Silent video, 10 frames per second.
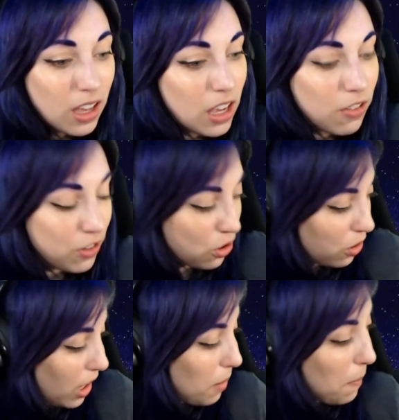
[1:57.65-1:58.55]
If you're
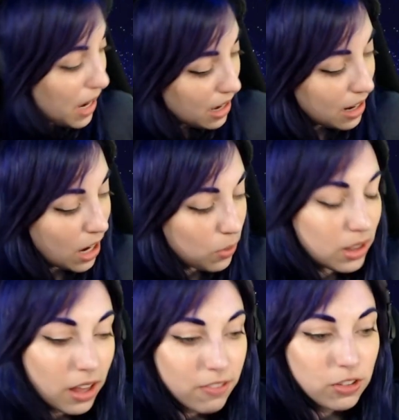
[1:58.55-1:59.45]
like, man, I would
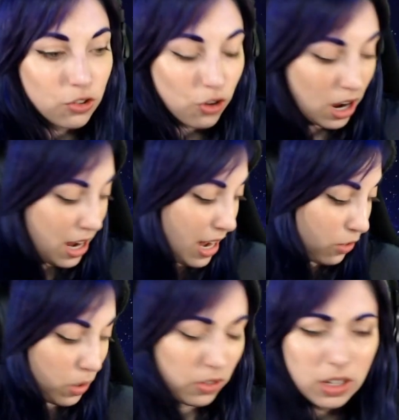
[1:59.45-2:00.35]
love to try
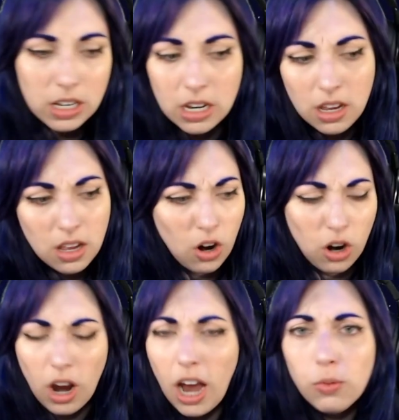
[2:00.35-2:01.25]
XYZ,
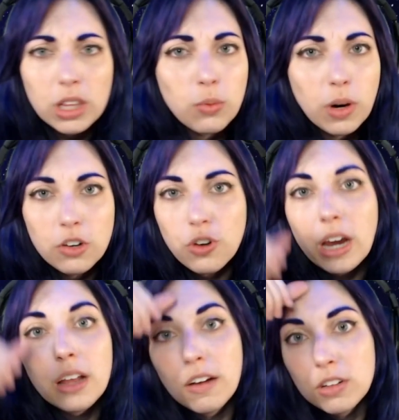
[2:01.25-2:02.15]
or I really want to
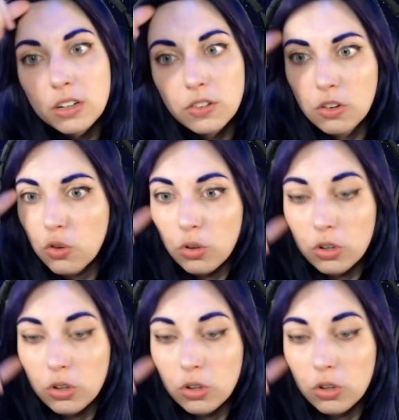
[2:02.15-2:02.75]
try a leverless controller,